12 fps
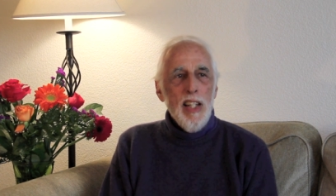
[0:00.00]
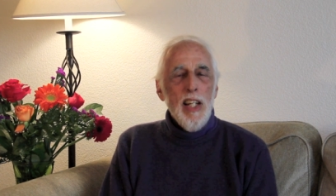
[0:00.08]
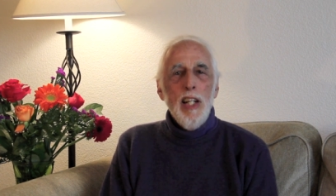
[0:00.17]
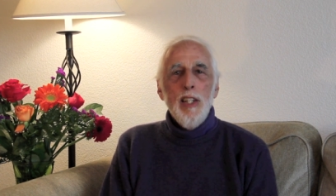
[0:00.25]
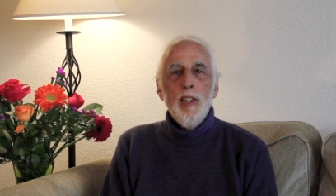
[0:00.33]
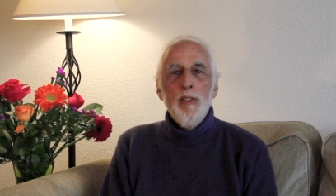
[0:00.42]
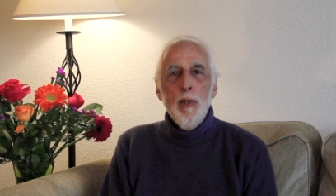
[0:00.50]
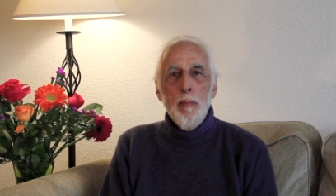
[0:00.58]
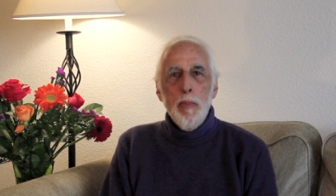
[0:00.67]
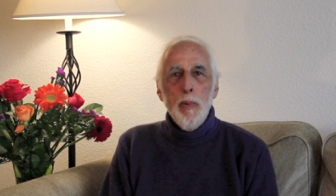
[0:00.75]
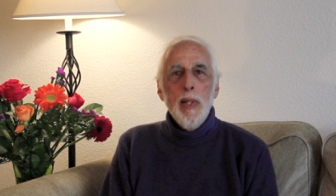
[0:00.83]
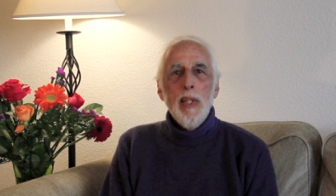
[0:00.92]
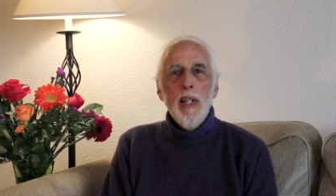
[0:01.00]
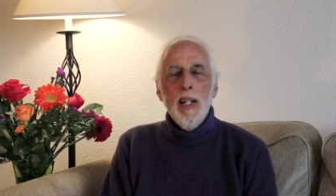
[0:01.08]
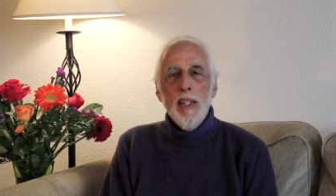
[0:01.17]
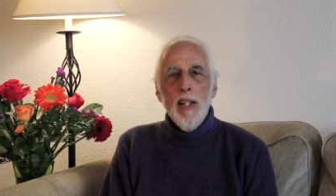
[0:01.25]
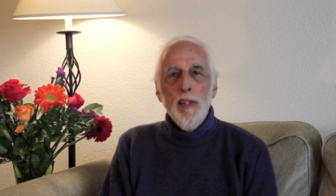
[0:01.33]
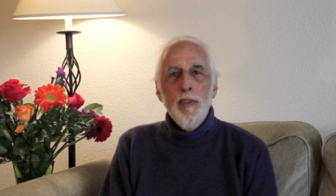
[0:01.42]
And at some point
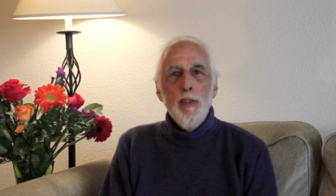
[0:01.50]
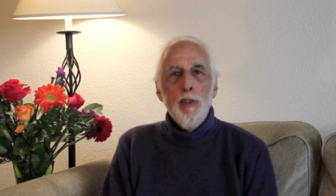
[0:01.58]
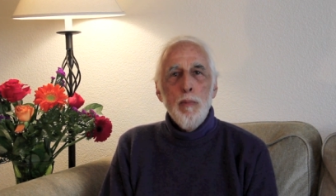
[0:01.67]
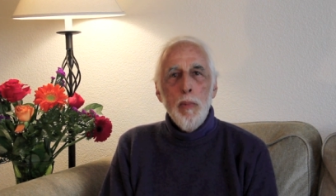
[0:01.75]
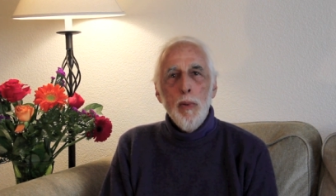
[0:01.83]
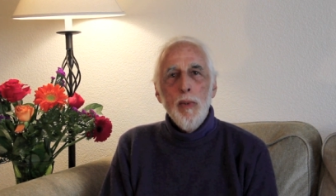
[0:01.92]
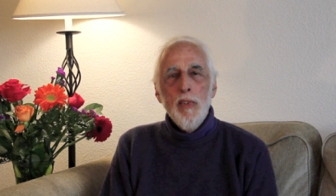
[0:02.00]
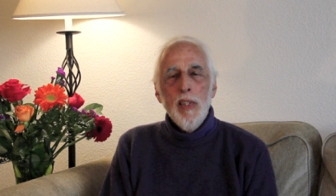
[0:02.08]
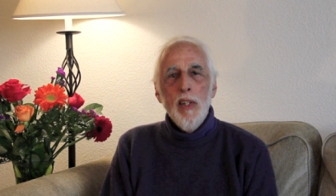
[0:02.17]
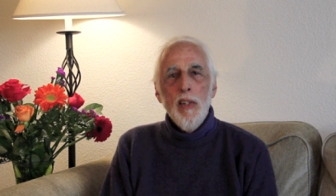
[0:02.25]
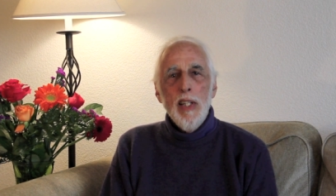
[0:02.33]
I got this pull to go